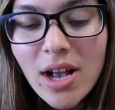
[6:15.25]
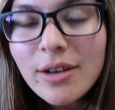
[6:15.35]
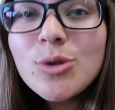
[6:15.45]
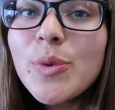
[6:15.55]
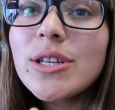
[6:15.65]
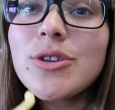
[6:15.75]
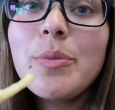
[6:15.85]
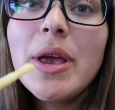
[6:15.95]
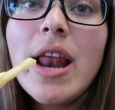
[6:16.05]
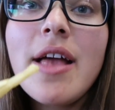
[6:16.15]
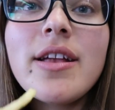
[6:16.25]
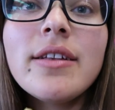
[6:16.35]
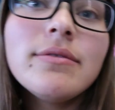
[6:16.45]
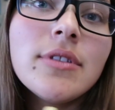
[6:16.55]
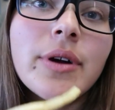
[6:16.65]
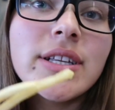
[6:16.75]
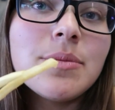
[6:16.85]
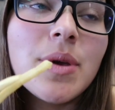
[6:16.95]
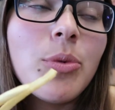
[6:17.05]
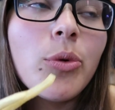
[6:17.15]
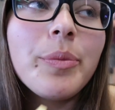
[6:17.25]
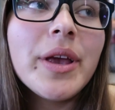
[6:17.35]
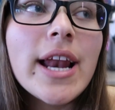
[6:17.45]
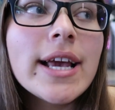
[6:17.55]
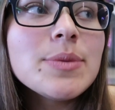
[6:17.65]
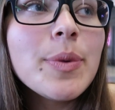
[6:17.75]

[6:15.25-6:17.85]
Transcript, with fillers: He was being so mean, and then the rest of the people were being nice.